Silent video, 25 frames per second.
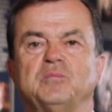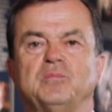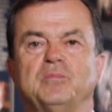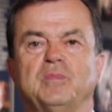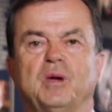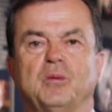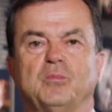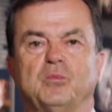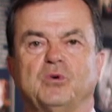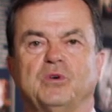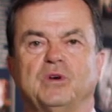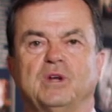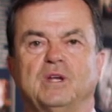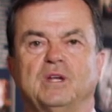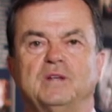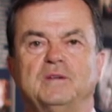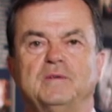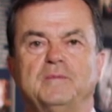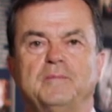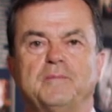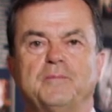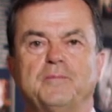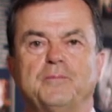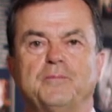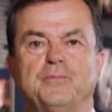memory,
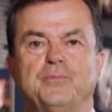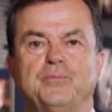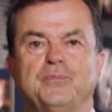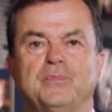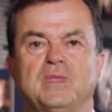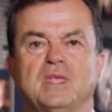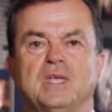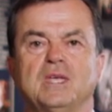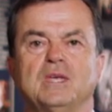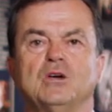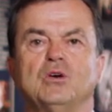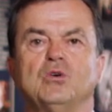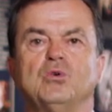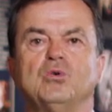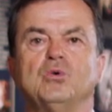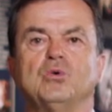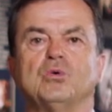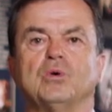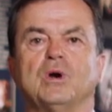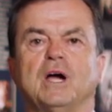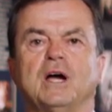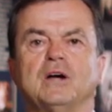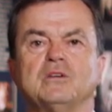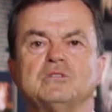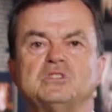who
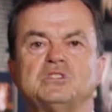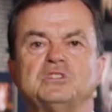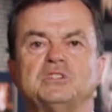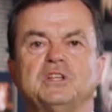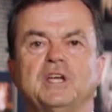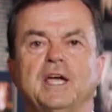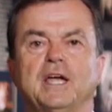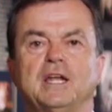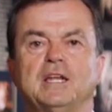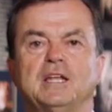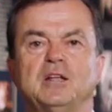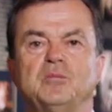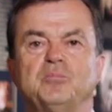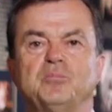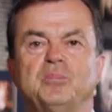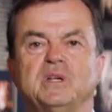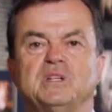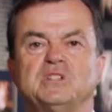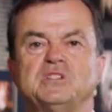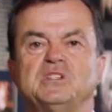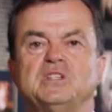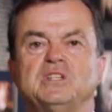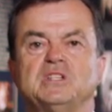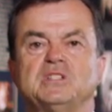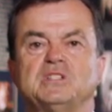were outstanding
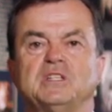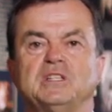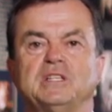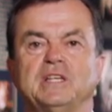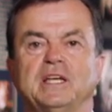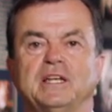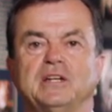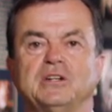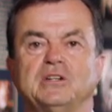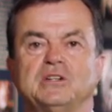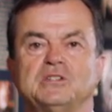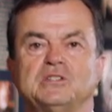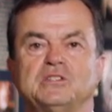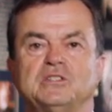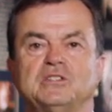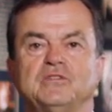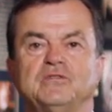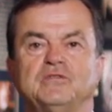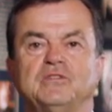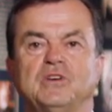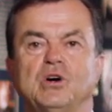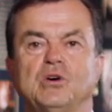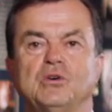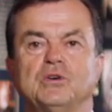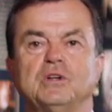business leaders
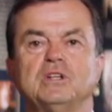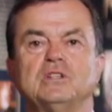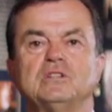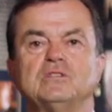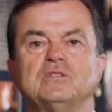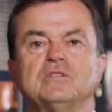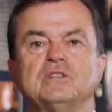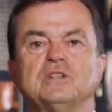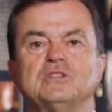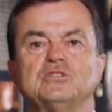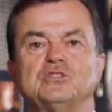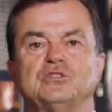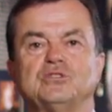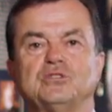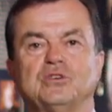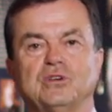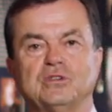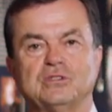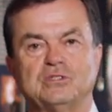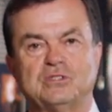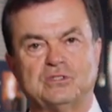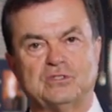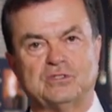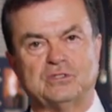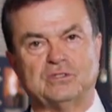devoted to the
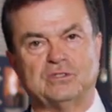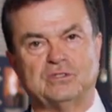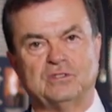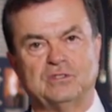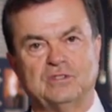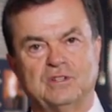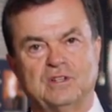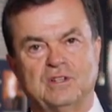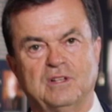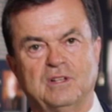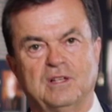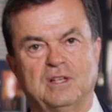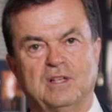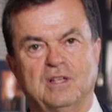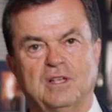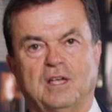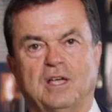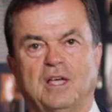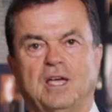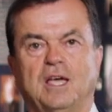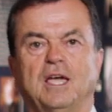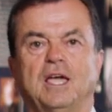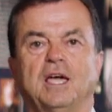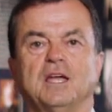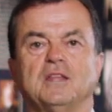church,
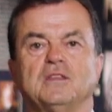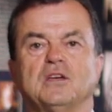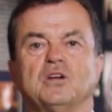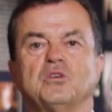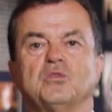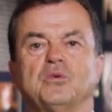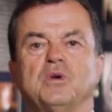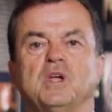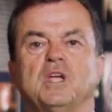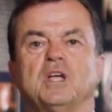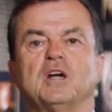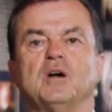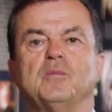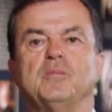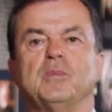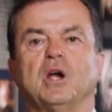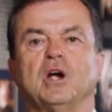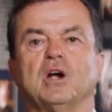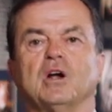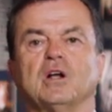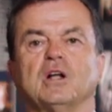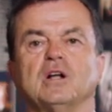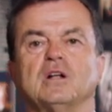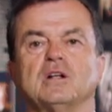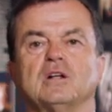and the
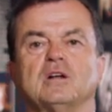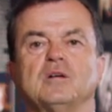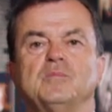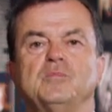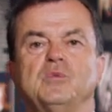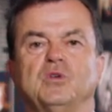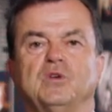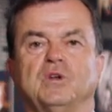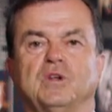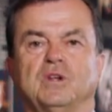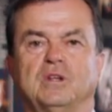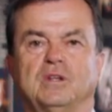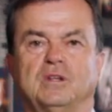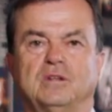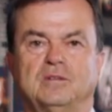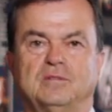Greek-American community.